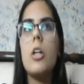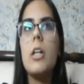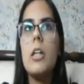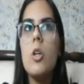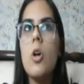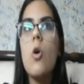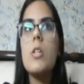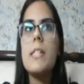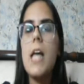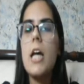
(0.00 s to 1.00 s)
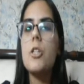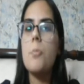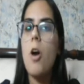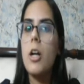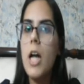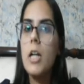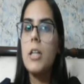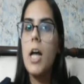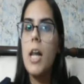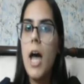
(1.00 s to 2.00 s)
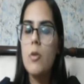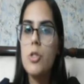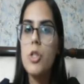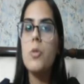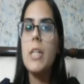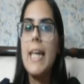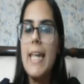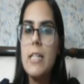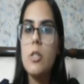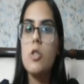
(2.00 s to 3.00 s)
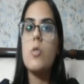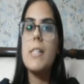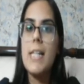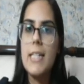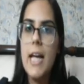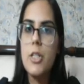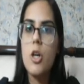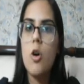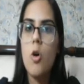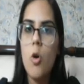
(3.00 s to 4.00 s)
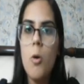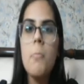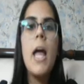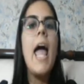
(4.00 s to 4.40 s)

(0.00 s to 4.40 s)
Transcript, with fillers: no such product allows you the ease to sit at your home